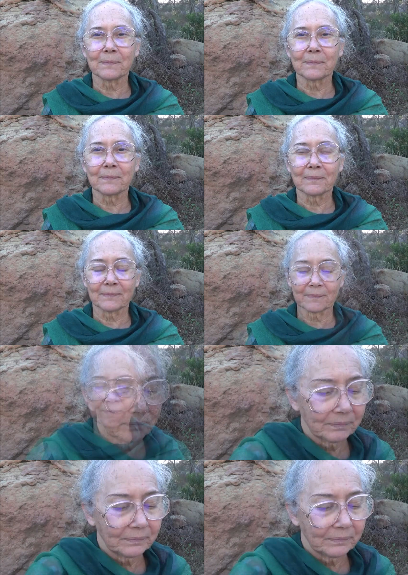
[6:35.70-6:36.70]

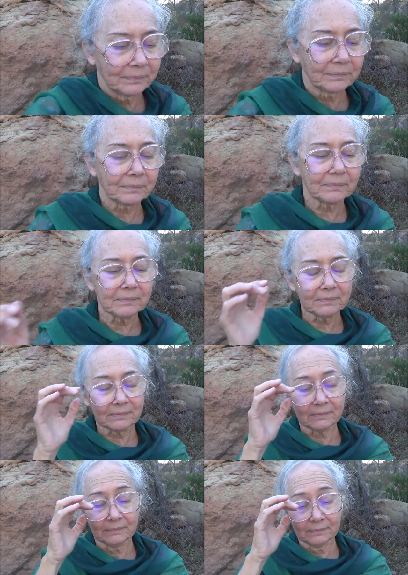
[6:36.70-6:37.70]

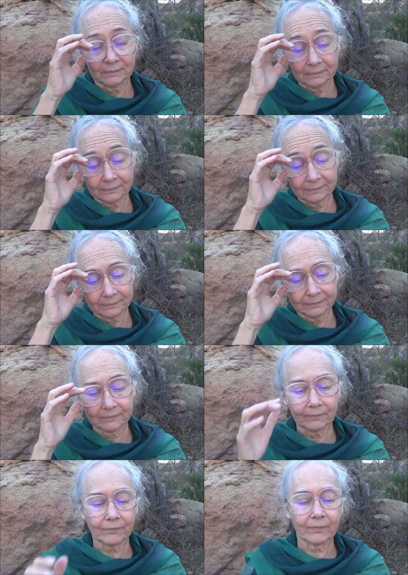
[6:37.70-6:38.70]

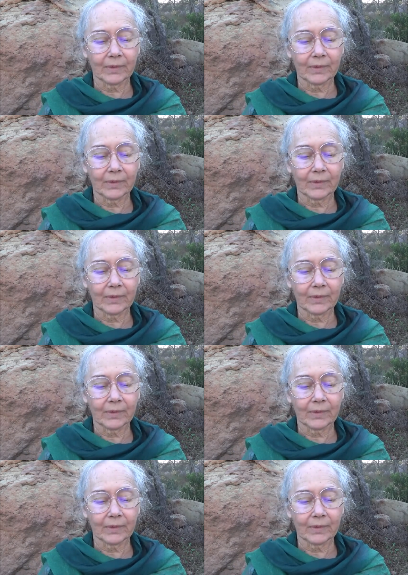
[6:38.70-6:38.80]
[no speech]